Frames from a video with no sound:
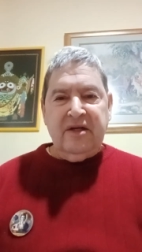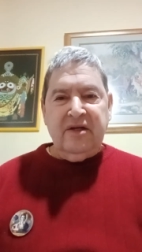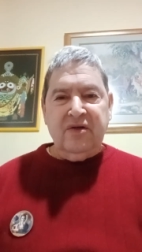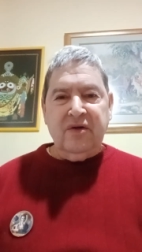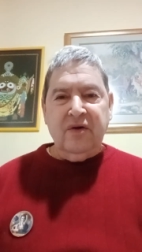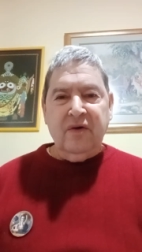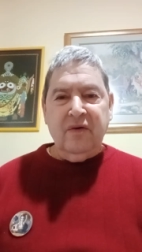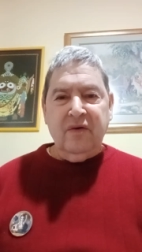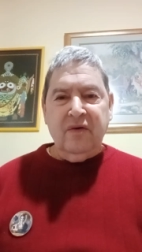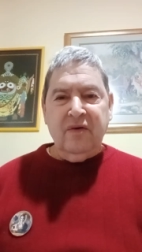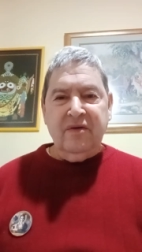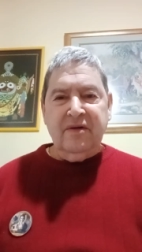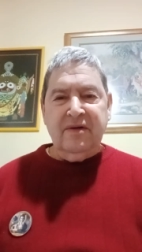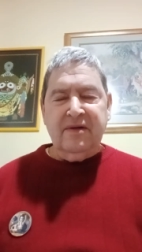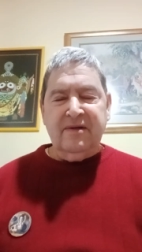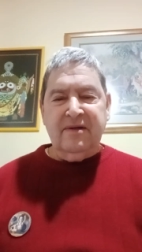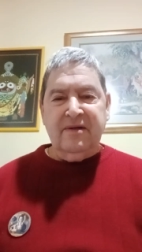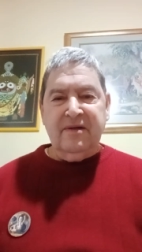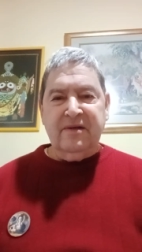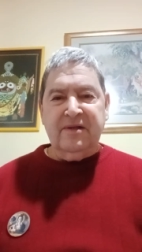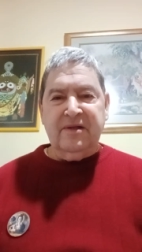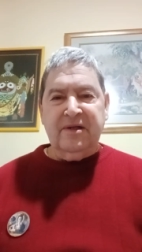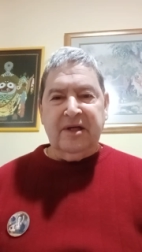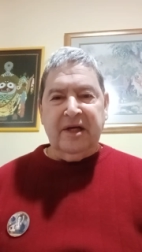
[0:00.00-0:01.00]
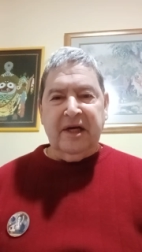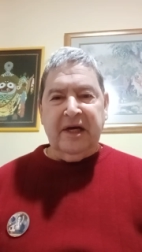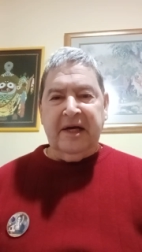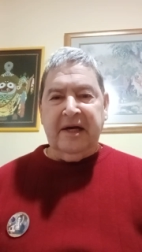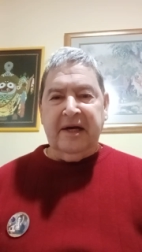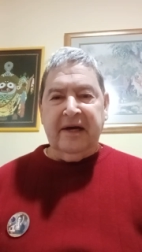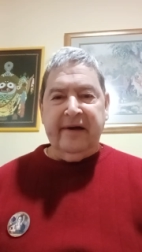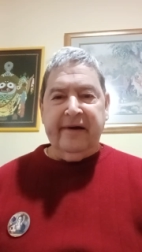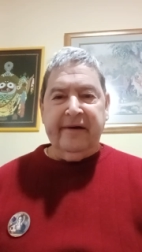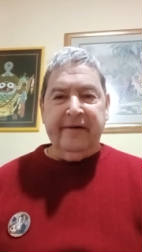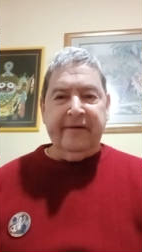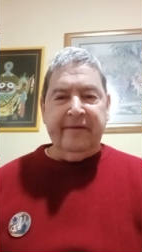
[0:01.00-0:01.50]
So this is
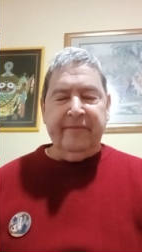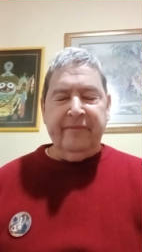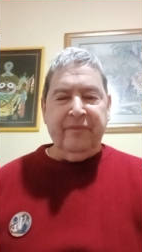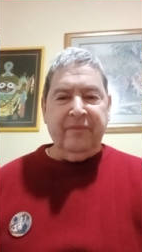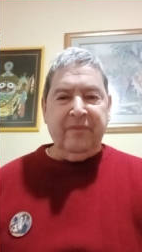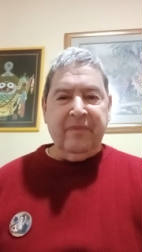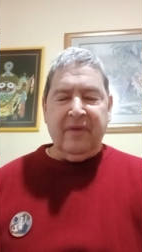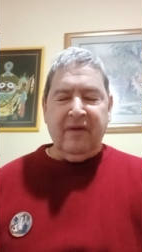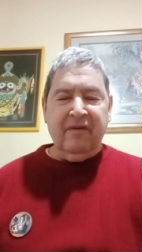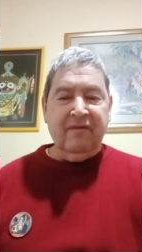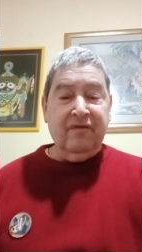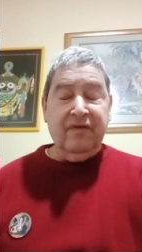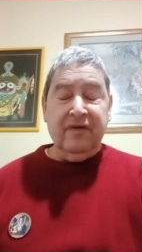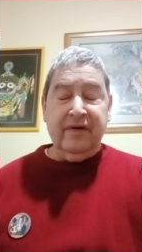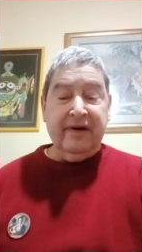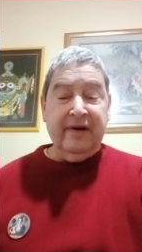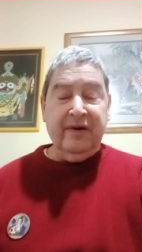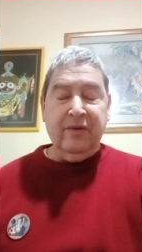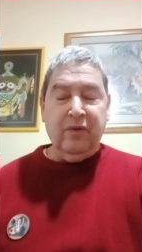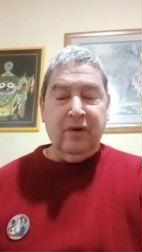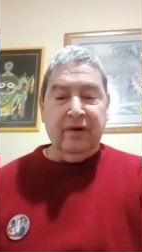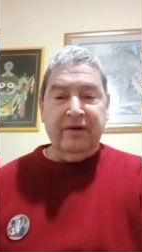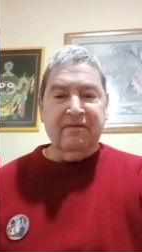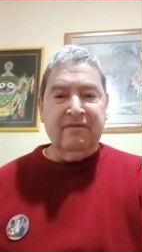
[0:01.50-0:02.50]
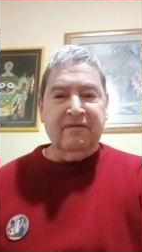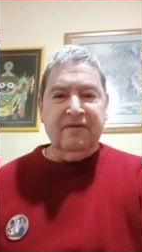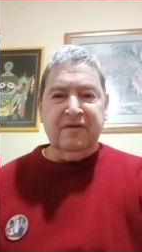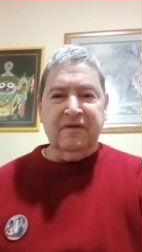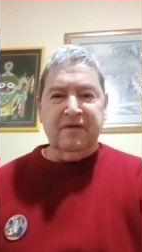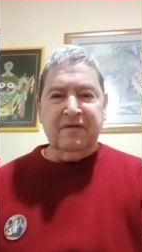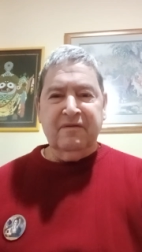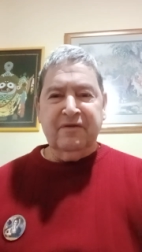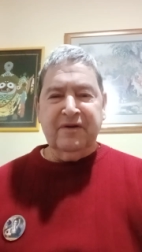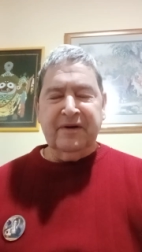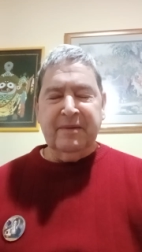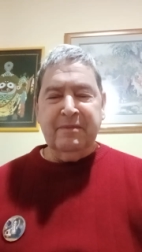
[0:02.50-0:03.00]
uh, a very
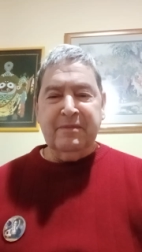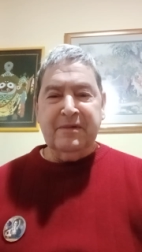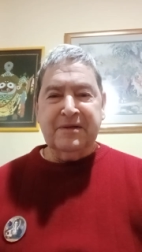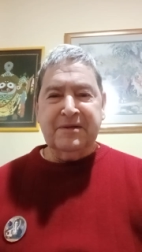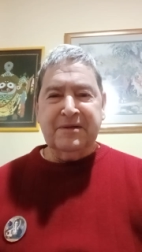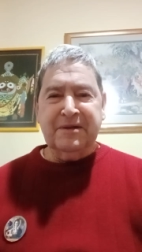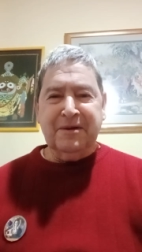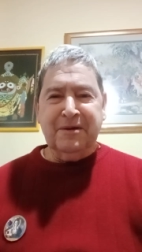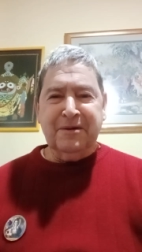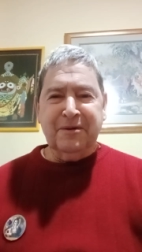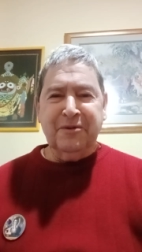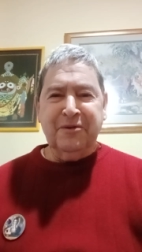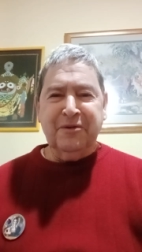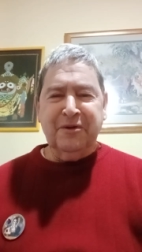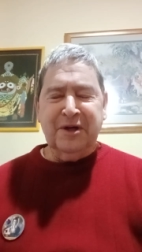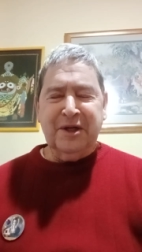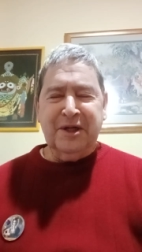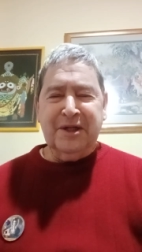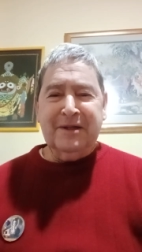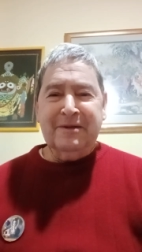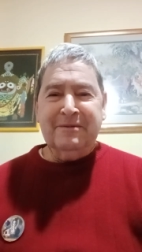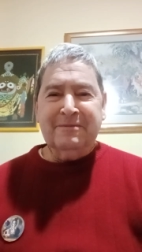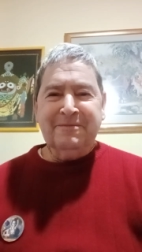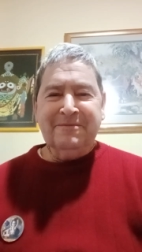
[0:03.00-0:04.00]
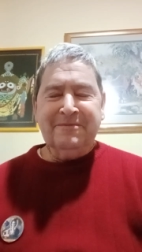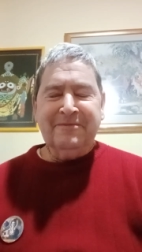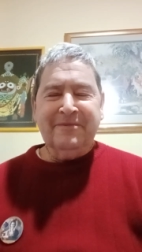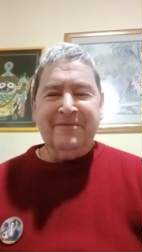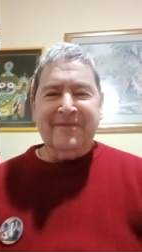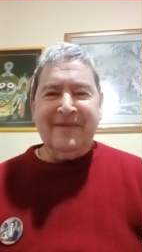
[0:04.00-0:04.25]
wonderful, very mystical thing.